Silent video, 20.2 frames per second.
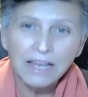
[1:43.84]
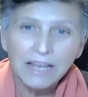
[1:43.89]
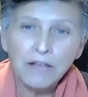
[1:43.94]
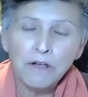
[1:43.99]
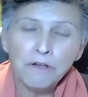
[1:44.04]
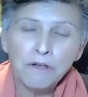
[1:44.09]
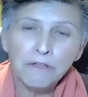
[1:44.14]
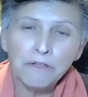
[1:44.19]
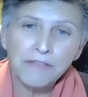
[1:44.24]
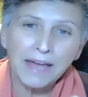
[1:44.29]

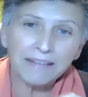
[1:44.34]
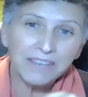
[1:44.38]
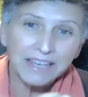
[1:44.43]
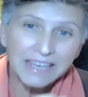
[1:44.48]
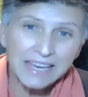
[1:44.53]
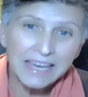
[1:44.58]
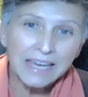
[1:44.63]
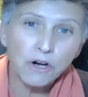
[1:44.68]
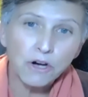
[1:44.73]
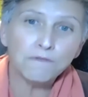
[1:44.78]
king of
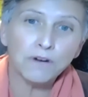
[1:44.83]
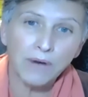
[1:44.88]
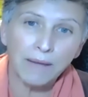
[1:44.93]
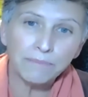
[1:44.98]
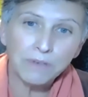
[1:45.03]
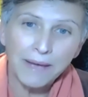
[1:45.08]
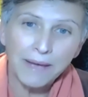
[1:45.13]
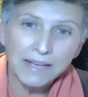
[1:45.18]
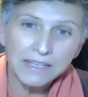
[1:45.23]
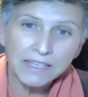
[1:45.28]
Aram
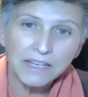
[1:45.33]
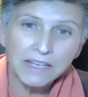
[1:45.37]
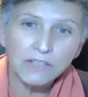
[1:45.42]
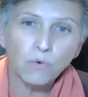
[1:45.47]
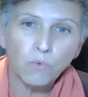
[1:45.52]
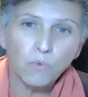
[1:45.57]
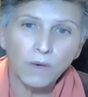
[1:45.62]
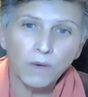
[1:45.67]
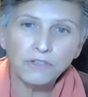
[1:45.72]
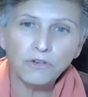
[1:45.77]
Damascus went
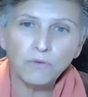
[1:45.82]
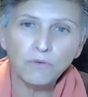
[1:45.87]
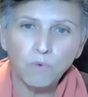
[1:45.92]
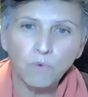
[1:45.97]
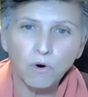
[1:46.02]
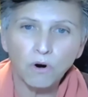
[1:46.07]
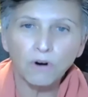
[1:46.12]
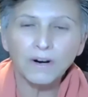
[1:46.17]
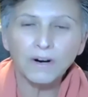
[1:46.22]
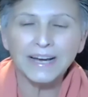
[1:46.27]
to
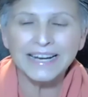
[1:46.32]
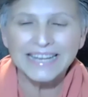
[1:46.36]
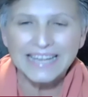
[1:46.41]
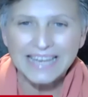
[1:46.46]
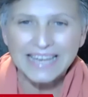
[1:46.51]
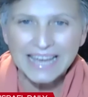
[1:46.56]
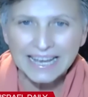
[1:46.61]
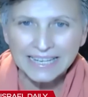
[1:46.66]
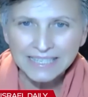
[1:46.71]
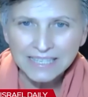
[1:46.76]
war
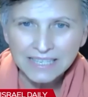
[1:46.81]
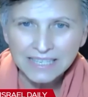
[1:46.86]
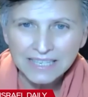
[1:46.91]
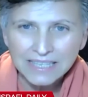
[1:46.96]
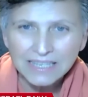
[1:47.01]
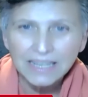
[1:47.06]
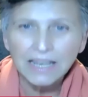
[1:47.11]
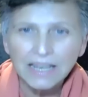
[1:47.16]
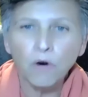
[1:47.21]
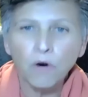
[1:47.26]

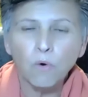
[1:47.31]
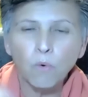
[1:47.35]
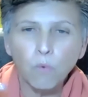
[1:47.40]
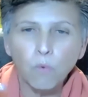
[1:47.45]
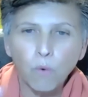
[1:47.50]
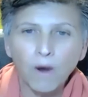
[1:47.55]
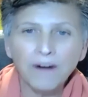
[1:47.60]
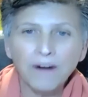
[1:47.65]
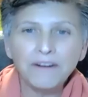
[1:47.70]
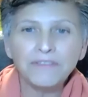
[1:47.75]
against
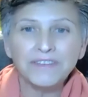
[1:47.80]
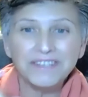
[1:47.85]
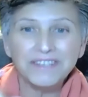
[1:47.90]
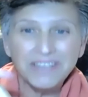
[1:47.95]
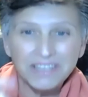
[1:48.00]
one of the